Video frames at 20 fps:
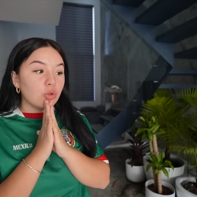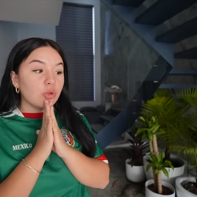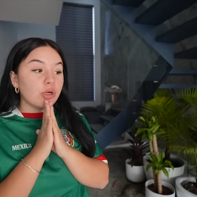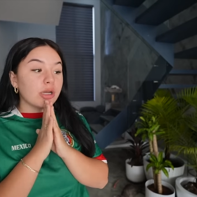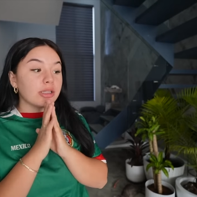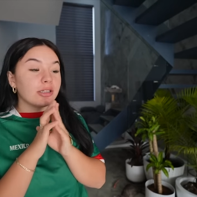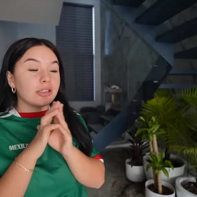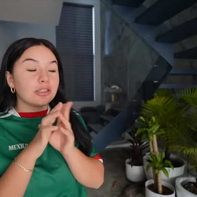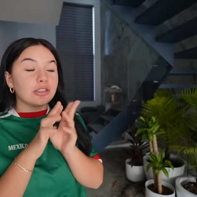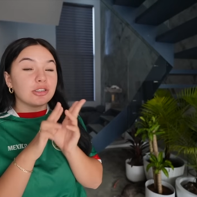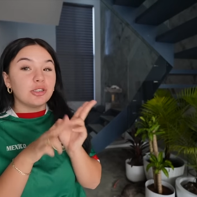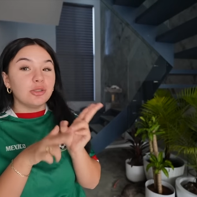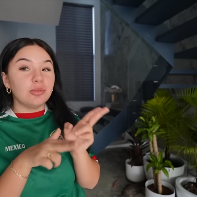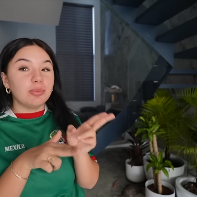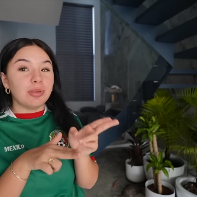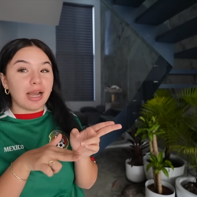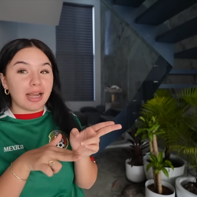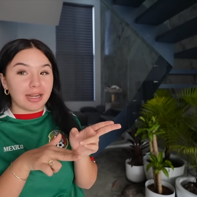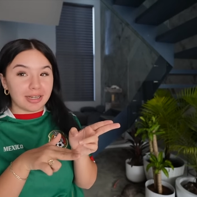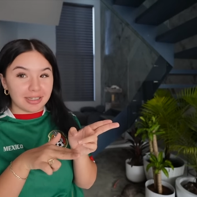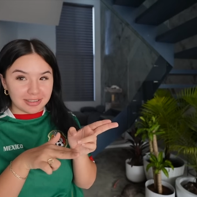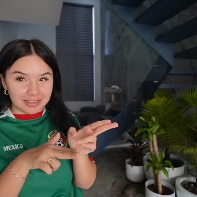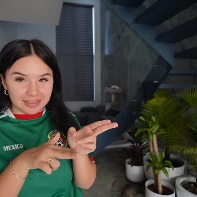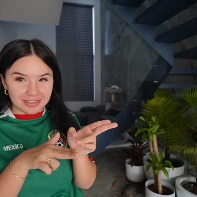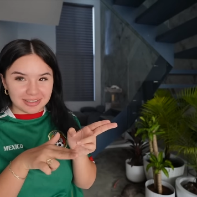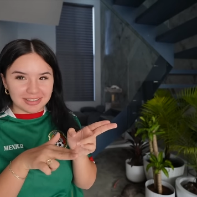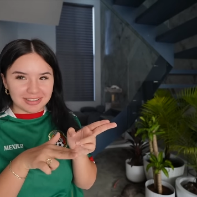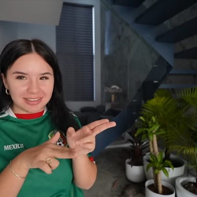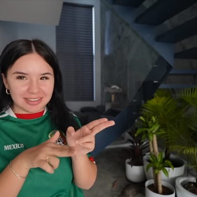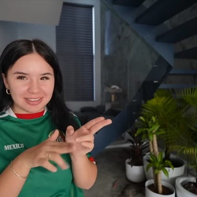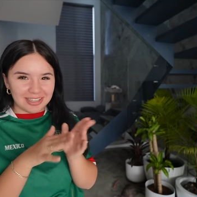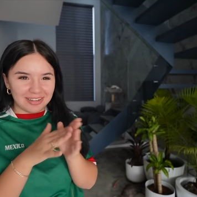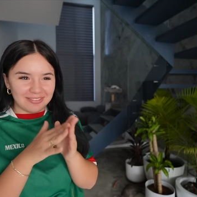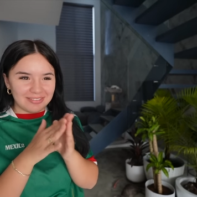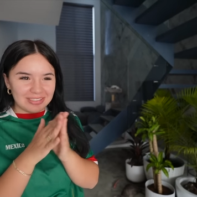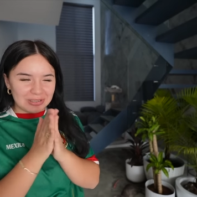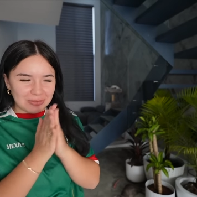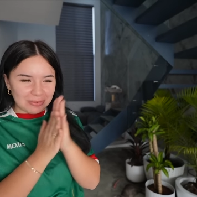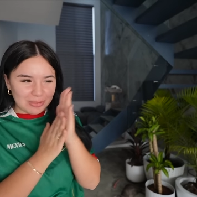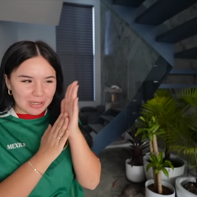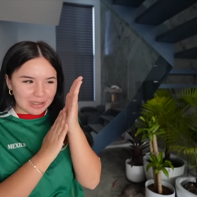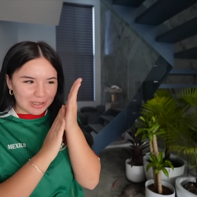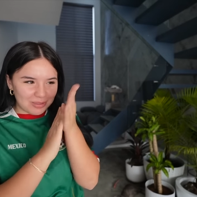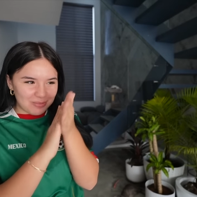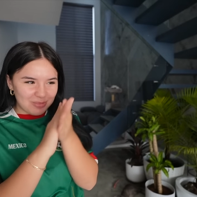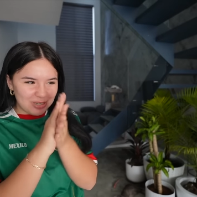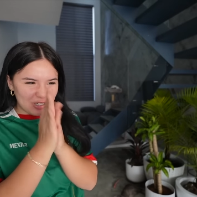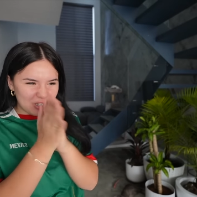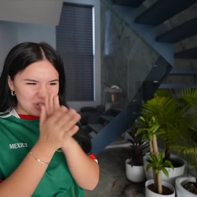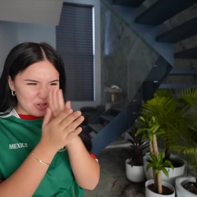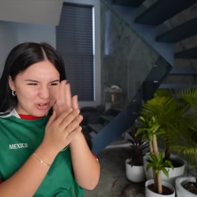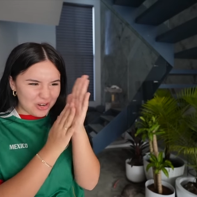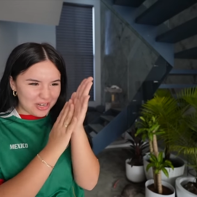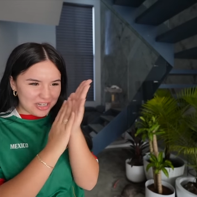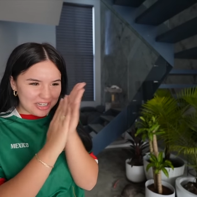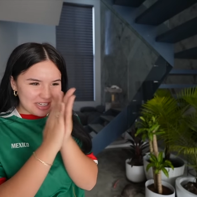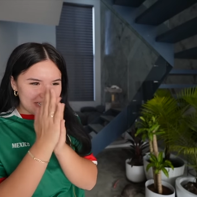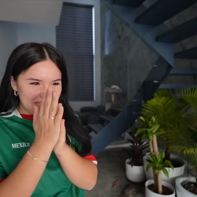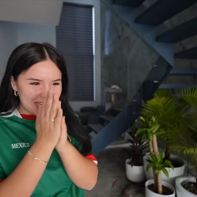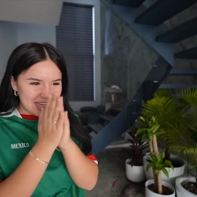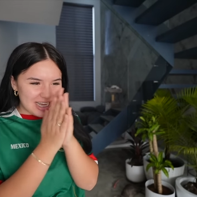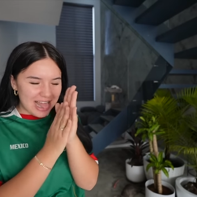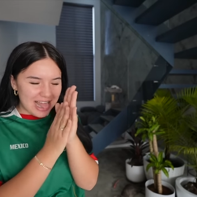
Ooh, and there's two packages. So that means we got the majority.